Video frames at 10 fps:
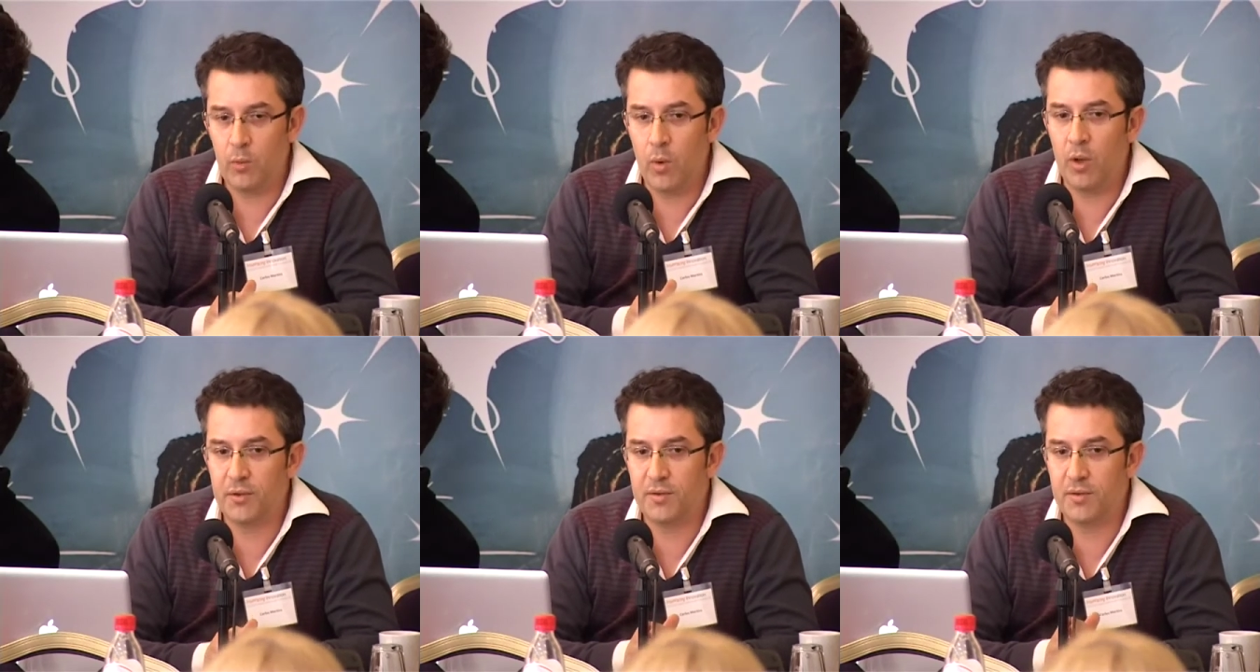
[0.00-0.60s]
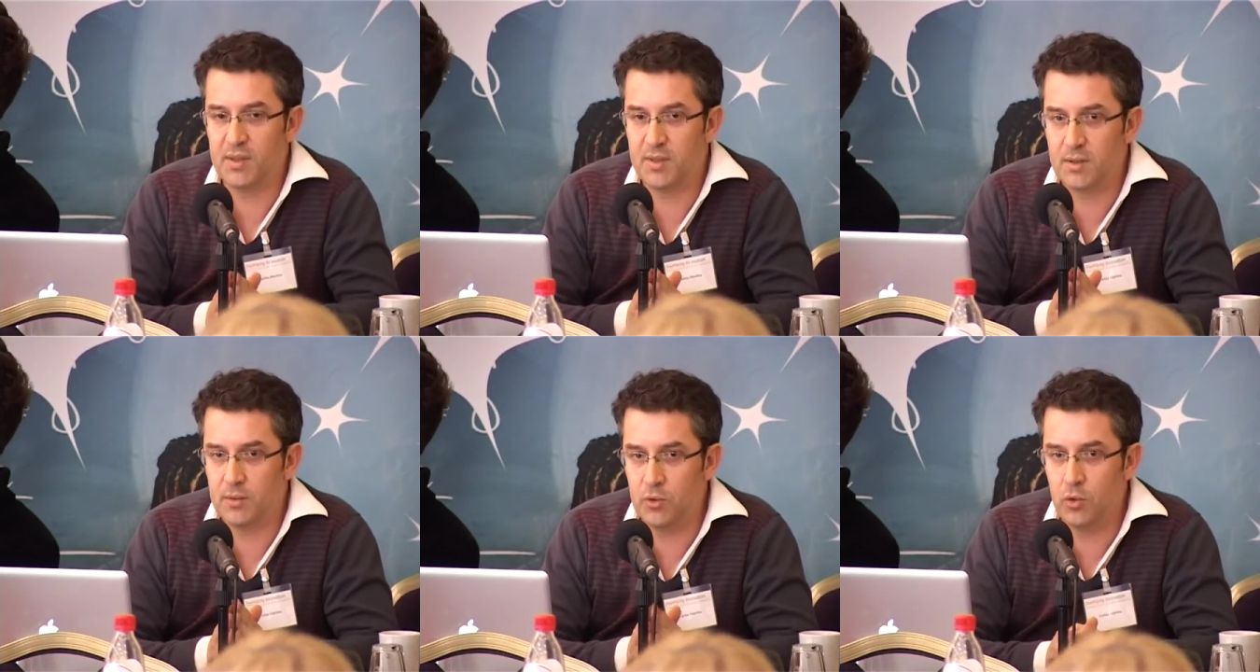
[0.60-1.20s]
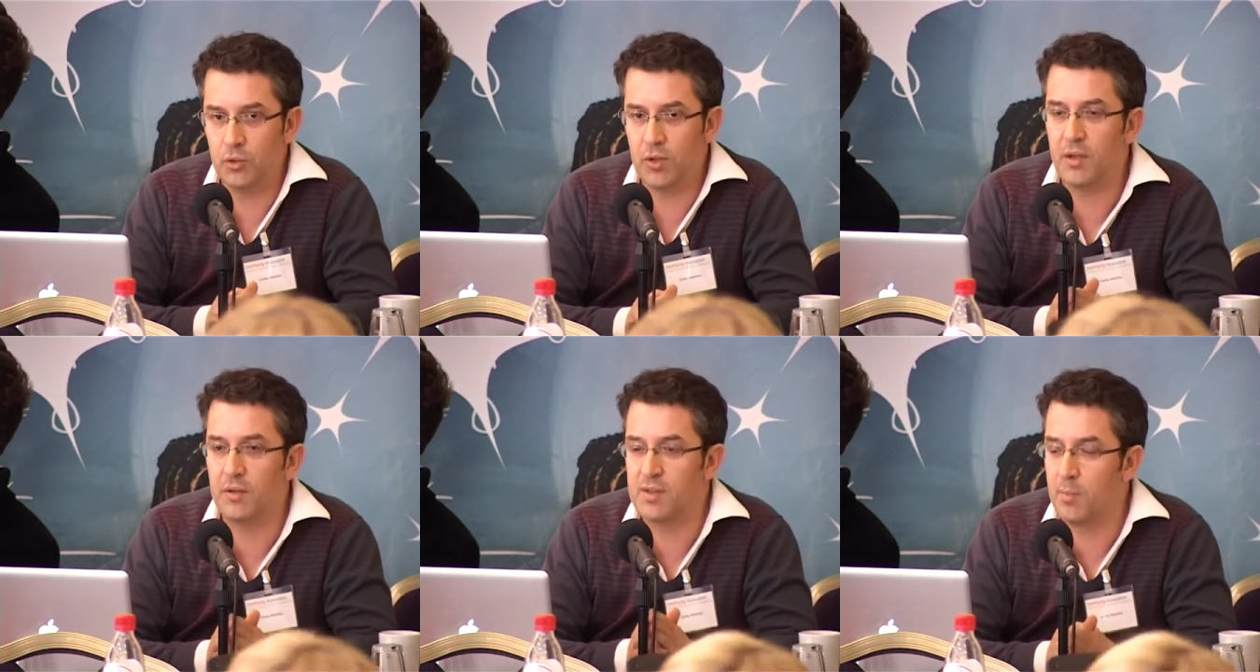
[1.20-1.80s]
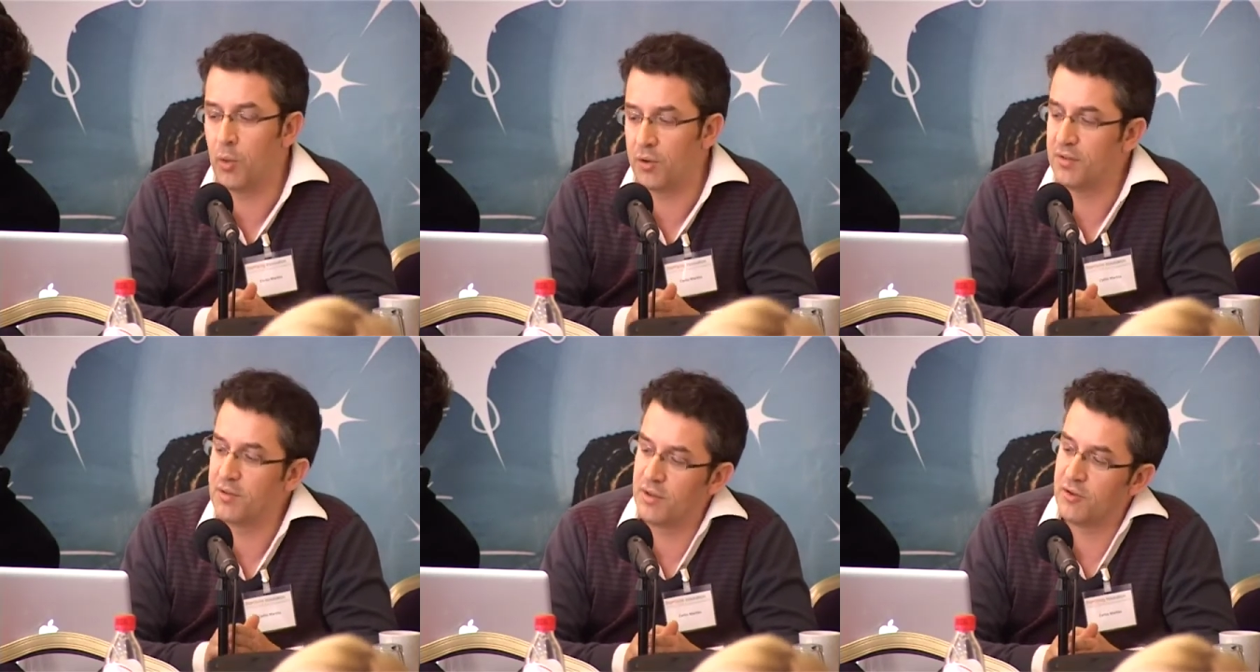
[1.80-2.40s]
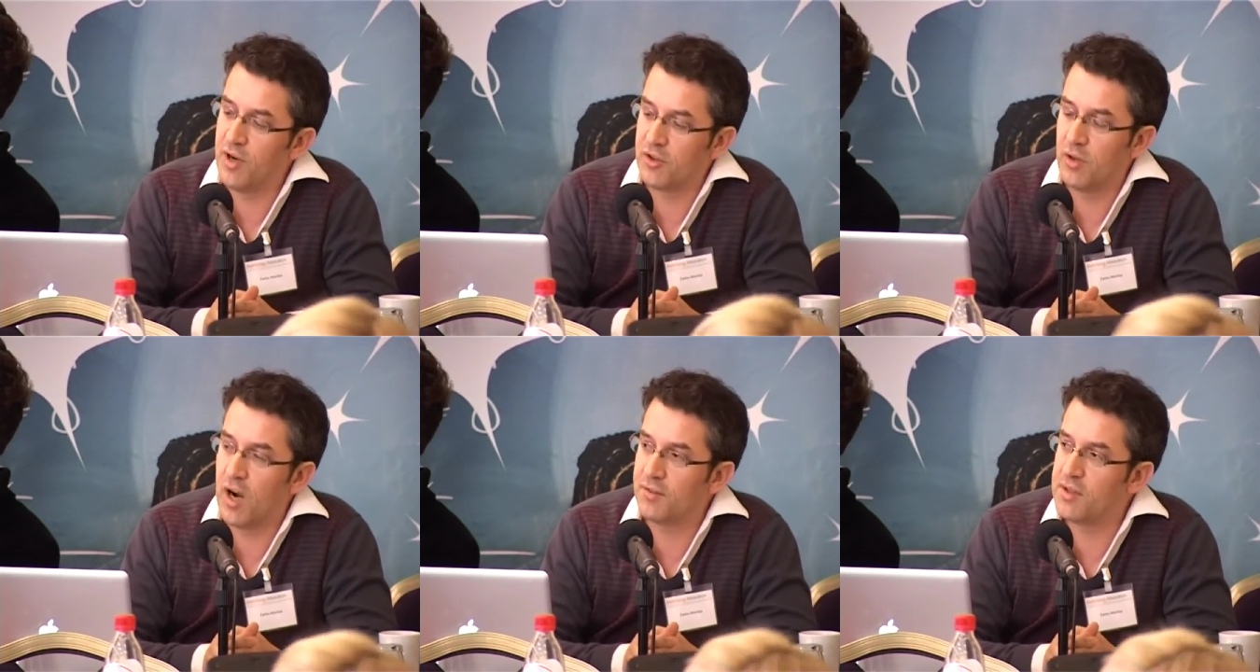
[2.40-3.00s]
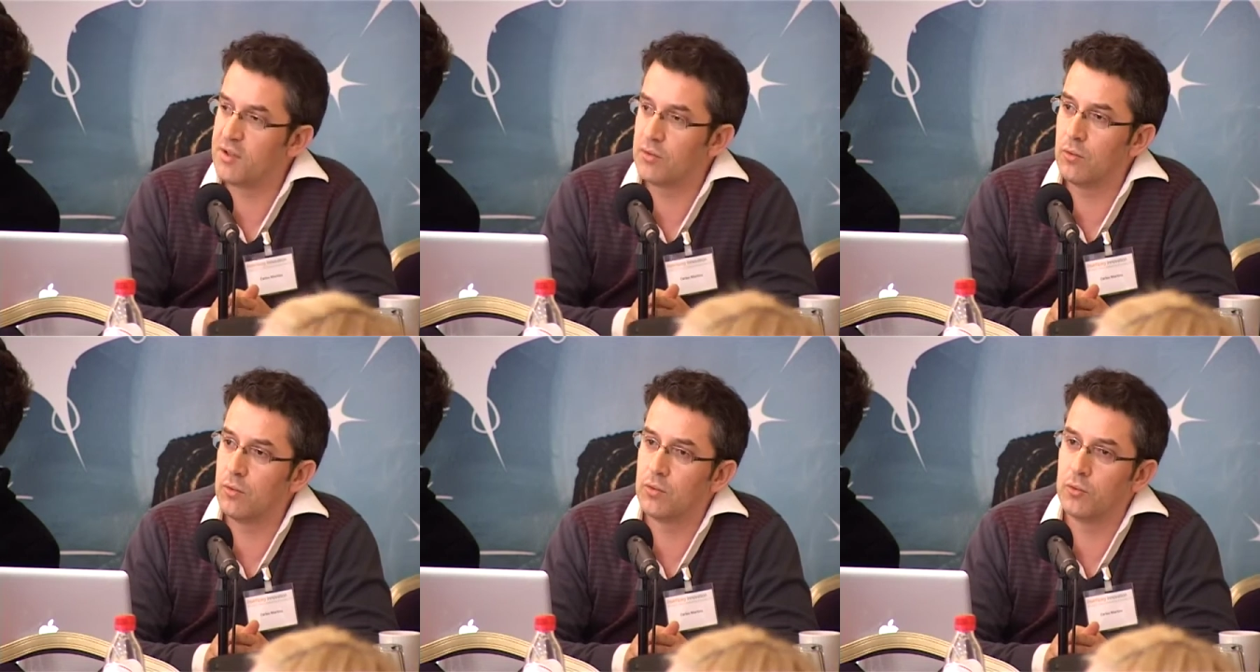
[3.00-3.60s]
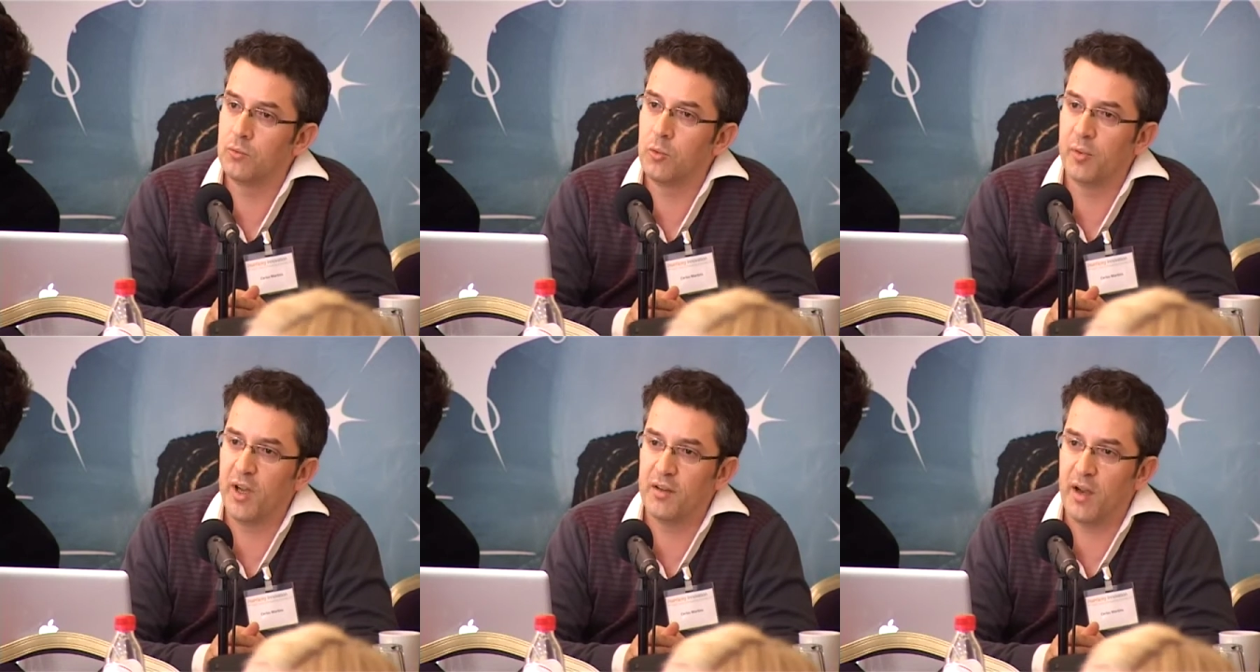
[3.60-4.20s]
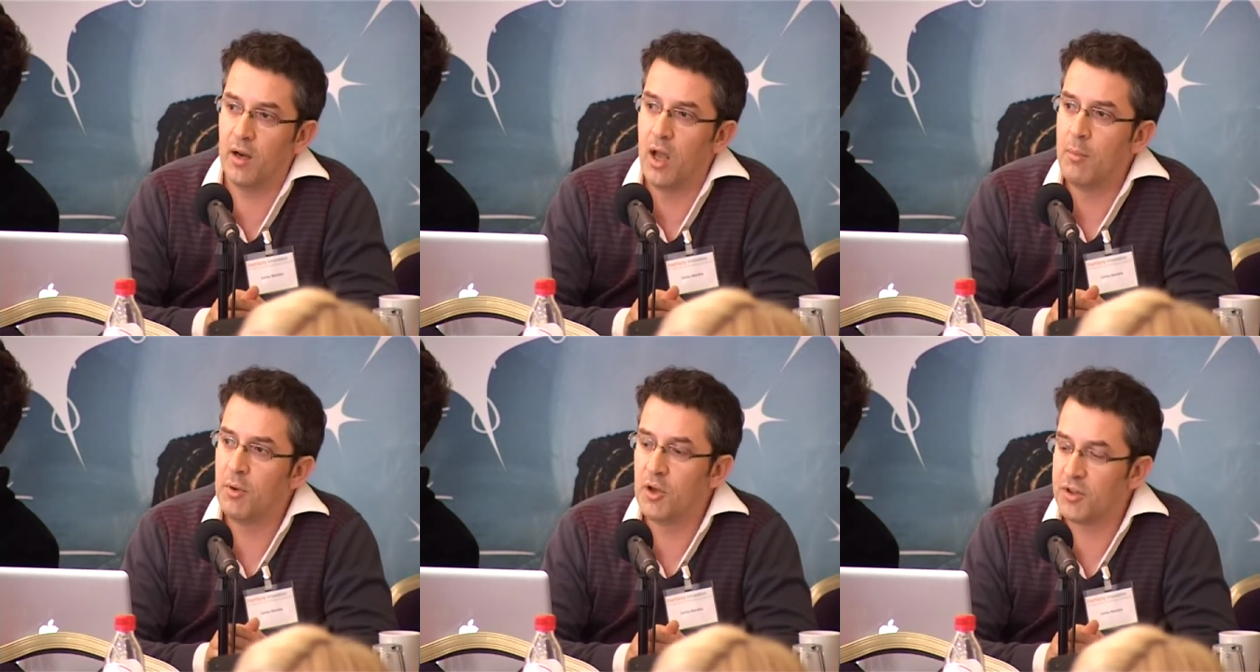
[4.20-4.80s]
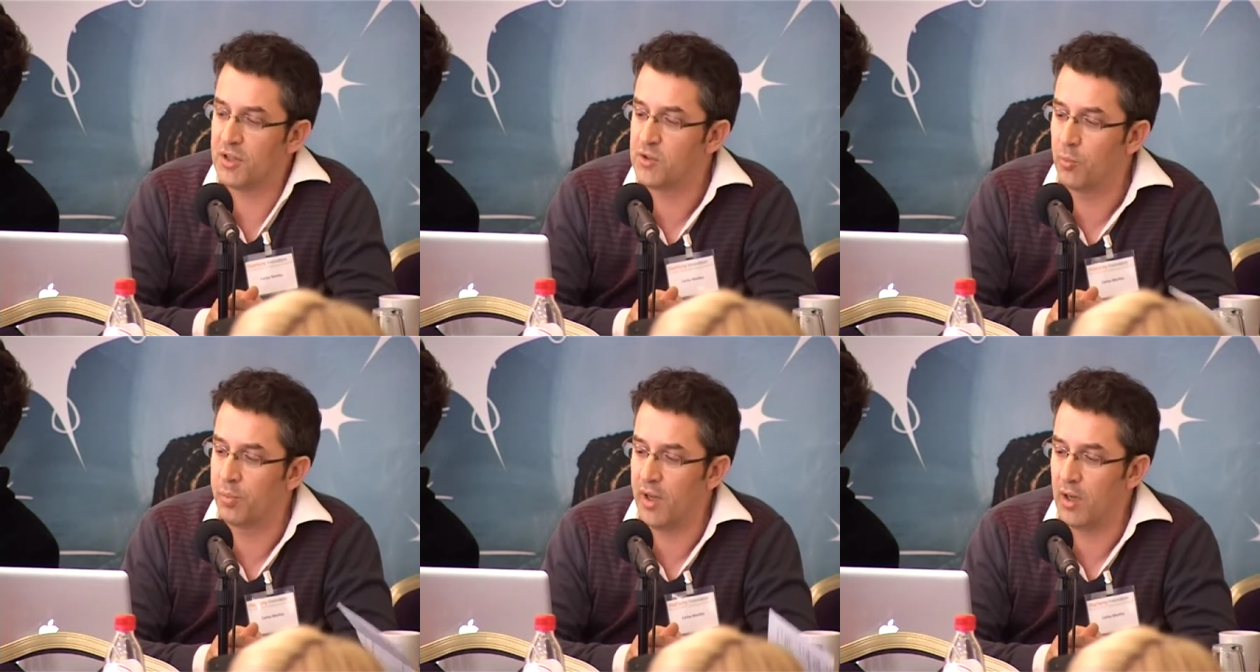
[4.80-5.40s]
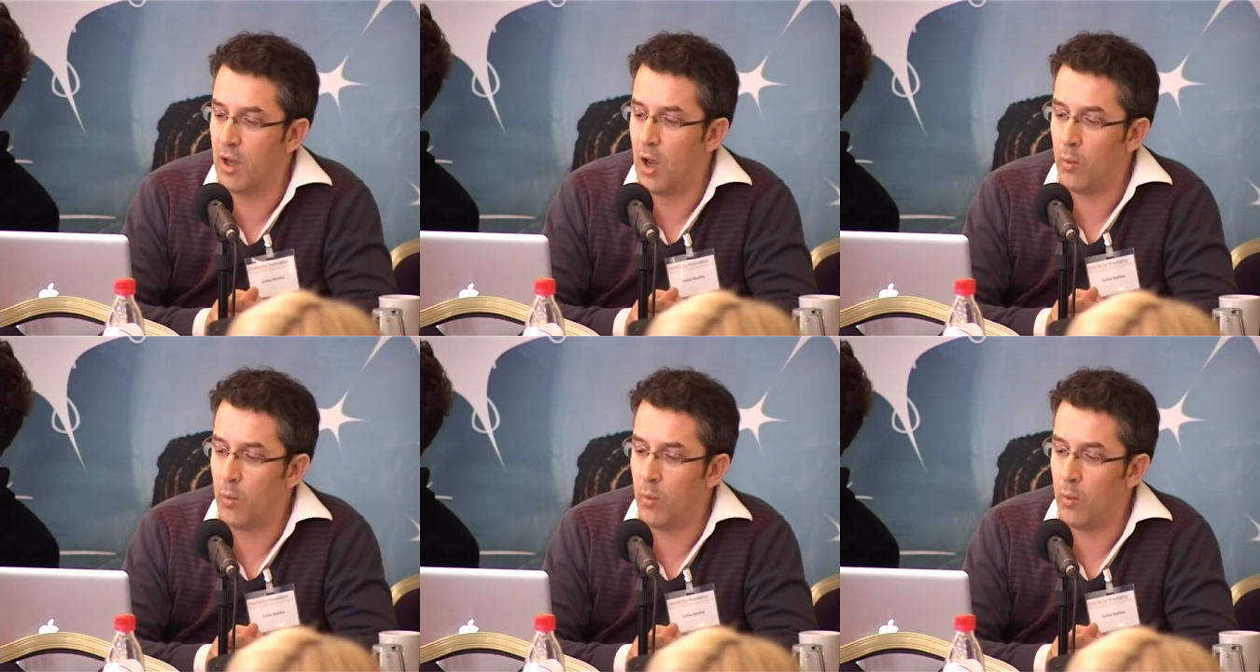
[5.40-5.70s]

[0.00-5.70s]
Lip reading: We want this huge and these important international artists to play there, but not just to play.